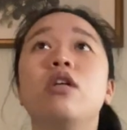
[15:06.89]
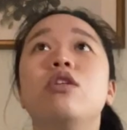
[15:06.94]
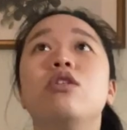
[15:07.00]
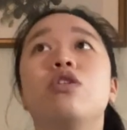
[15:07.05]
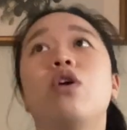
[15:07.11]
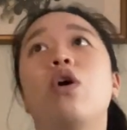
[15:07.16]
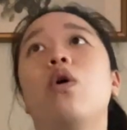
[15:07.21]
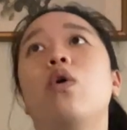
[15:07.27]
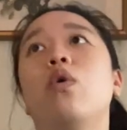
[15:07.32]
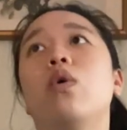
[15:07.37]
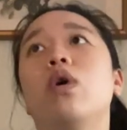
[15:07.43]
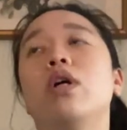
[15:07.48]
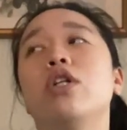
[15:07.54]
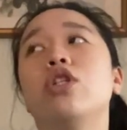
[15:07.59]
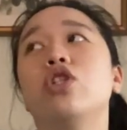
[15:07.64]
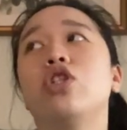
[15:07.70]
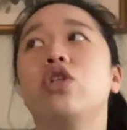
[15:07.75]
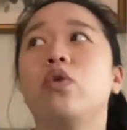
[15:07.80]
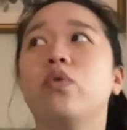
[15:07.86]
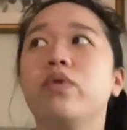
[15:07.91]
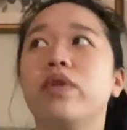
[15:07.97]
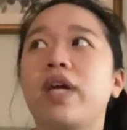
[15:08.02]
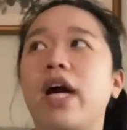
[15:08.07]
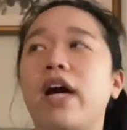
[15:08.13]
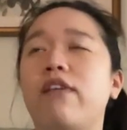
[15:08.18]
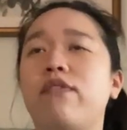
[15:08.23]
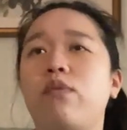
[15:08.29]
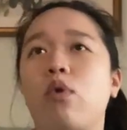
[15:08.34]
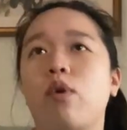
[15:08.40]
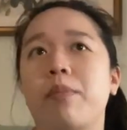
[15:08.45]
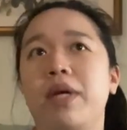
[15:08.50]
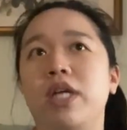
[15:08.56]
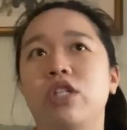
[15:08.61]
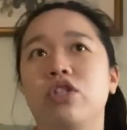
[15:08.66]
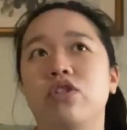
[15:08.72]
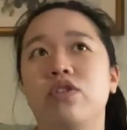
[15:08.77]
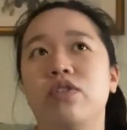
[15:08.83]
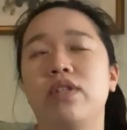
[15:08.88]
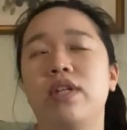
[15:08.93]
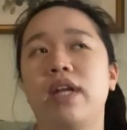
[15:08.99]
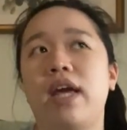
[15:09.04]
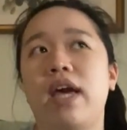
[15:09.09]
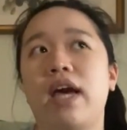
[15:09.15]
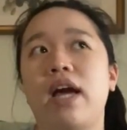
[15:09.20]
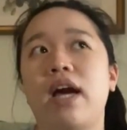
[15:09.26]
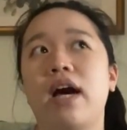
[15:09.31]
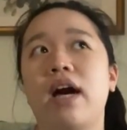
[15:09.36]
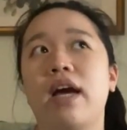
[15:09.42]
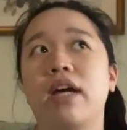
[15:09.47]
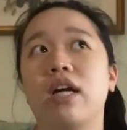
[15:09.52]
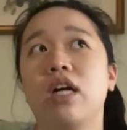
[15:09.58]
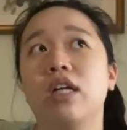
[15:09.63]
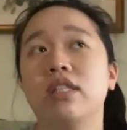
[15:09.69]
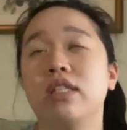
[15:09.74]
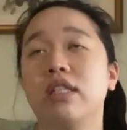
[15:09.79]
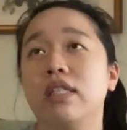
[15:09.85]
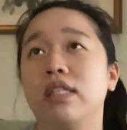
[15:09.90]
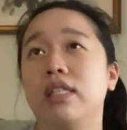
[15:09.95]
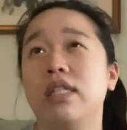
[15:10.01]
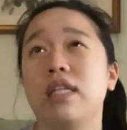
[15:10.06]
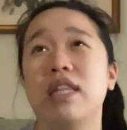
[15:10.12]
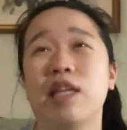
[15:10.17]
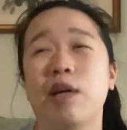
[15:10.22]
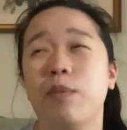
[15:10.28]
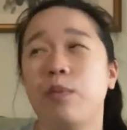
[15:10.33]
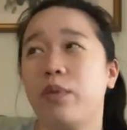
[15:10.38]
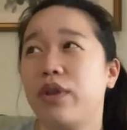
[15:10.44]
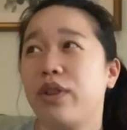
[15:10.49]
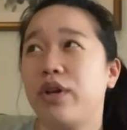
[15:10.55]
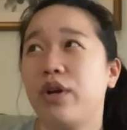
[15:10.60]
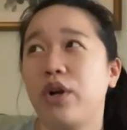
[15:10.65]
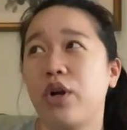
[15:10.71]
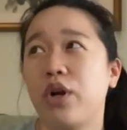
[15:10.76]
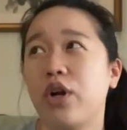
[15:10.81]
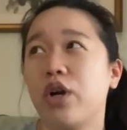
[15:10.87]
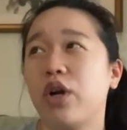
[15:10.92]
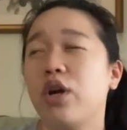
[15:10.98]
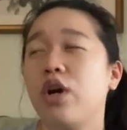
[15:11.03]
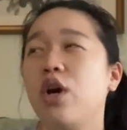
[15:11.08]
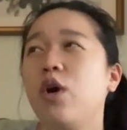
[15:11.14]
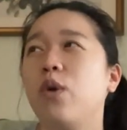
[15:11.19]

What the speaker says: So she only had 4 patients today. I got to see them with her.